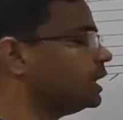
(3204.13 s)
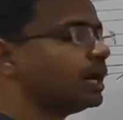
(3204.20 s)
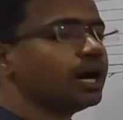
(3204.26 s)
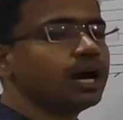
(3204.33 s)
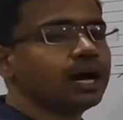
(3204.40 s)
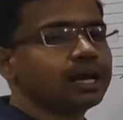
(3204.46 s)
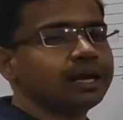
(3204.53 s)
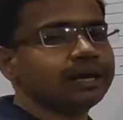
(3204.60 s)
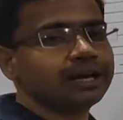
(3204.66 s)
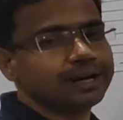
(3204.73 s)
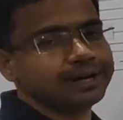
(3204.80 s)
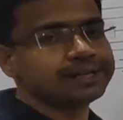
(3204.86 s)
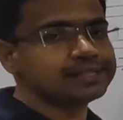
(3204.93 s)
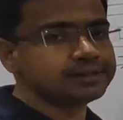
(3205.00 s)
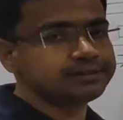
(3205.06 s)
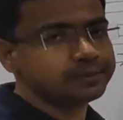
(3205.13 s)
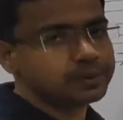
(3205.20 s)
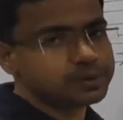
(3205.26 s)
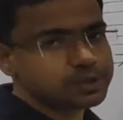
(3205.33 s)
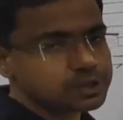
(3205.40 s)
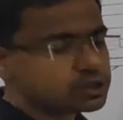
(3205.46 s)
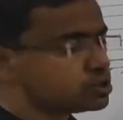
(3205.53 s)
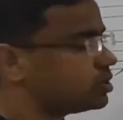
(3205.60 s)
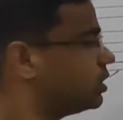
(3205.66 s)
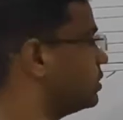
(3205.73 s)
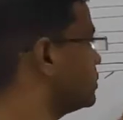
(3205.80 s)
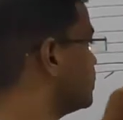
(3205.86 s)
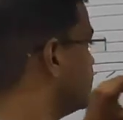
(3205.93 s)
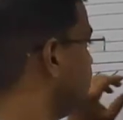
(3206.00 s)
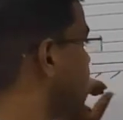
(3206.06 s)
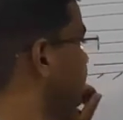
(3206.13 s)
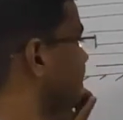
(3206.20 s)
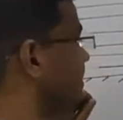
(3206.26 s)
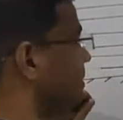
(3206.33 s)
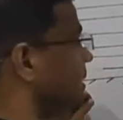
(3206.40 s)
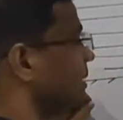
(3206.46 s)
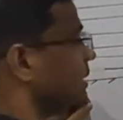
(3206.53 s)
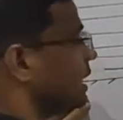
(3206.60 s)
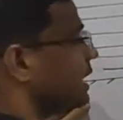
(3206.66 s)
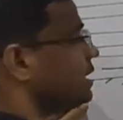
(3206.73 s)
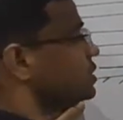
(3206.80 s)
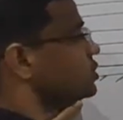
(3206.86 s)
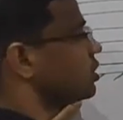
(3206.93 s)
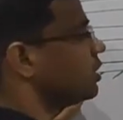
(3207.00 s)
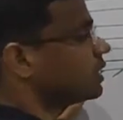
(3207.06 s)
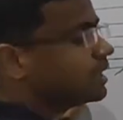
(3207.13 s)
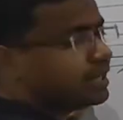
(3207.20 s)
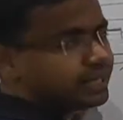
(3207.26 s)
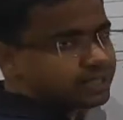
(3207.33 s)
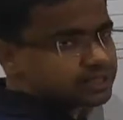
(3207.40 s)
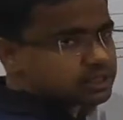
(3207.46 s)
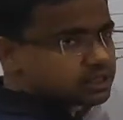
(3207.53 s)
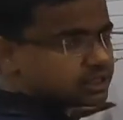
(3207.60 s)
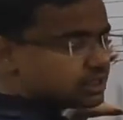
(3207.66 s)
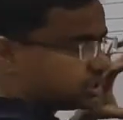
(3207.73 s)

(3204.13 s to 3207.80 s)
adhesive force is strong, so it will be strongly